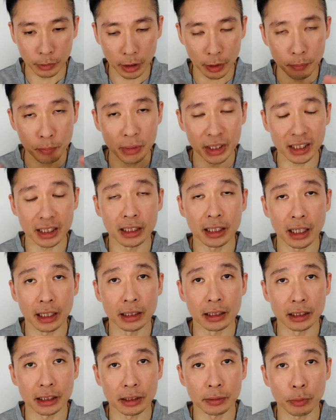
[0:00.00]
mitigate
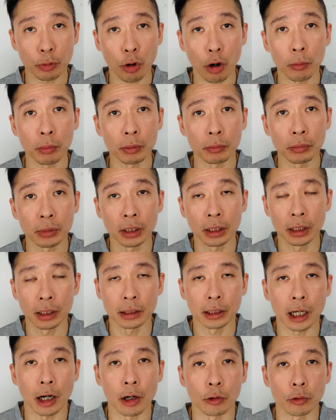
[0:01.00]
this problem.
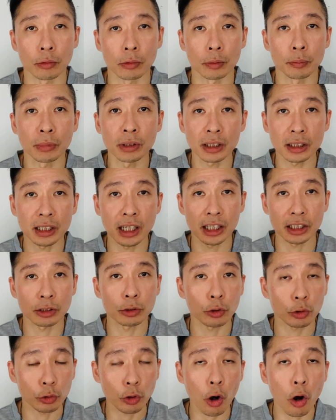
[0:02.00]
Now, mitigation
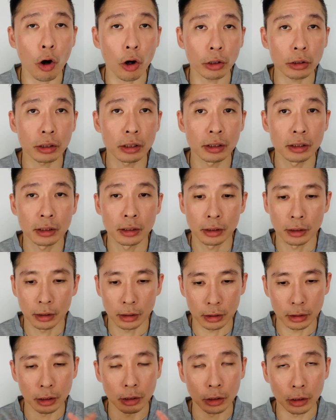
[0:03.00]
or not,
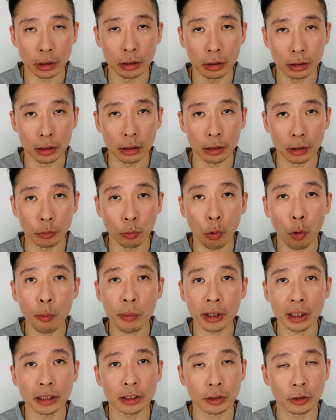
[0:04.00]
the
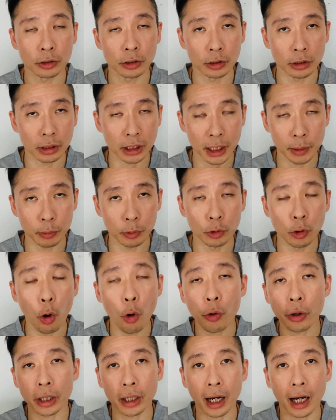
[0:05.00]
warming is going to keep
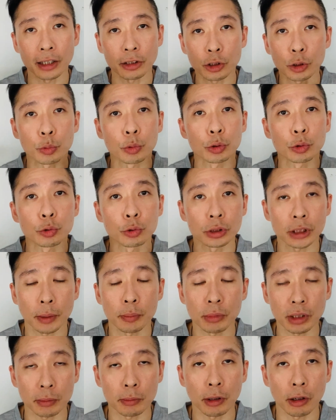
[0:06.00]
going until we do
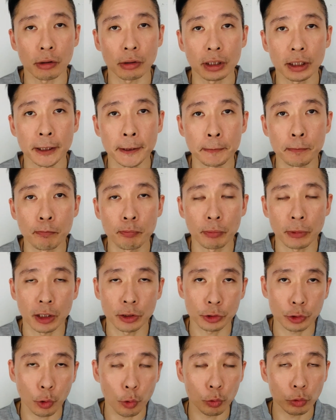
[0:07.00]
something about it.
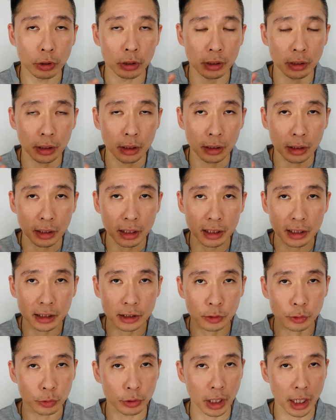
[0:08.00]
So the thing is,
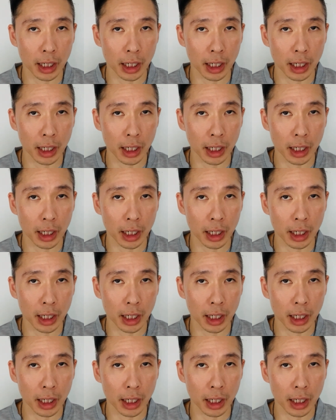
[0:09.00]
today